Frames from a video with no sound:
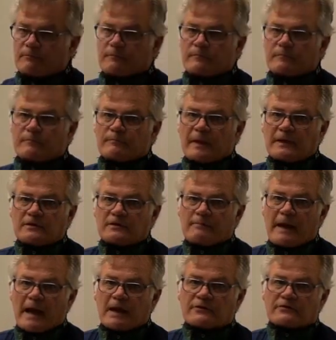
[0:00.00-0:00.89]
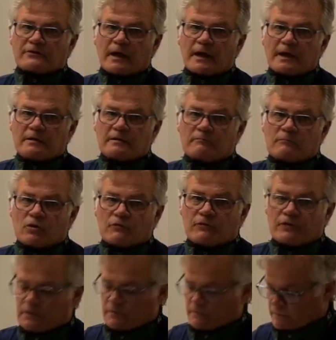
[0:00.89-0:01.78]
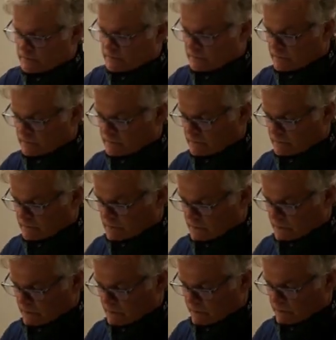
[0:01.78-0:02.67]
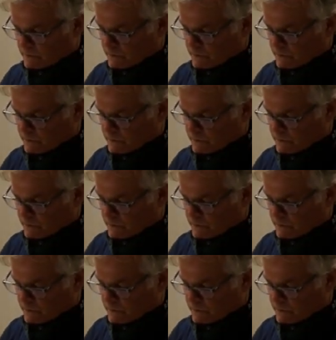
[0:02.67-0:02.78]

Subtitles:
paint the backside and move it. Do